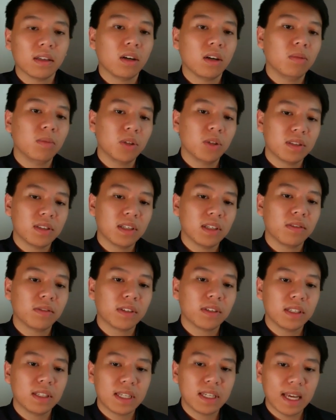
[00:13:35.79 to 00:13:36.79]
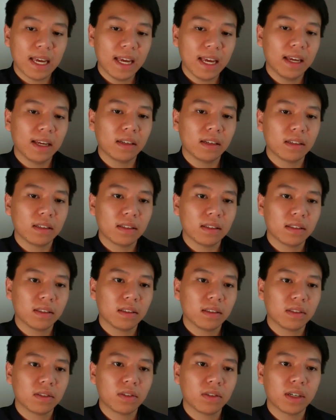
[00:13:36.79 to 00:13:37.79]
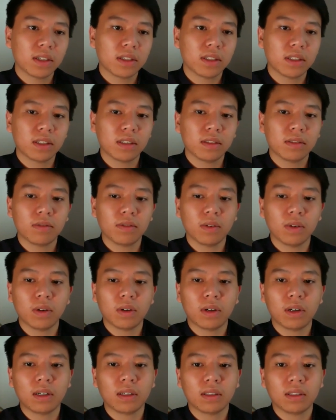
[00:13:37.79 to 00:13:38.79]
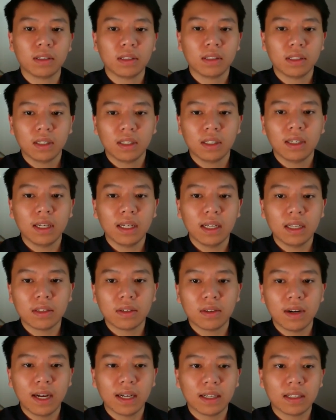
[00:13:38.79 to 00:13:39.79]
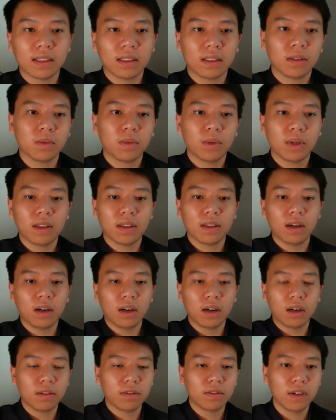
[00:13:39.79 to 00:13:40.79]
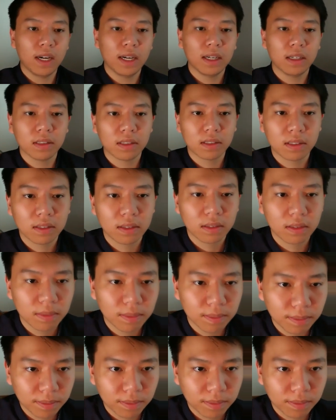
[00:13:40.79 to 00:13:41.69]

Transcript: almost self-contained structure for interacting with our files.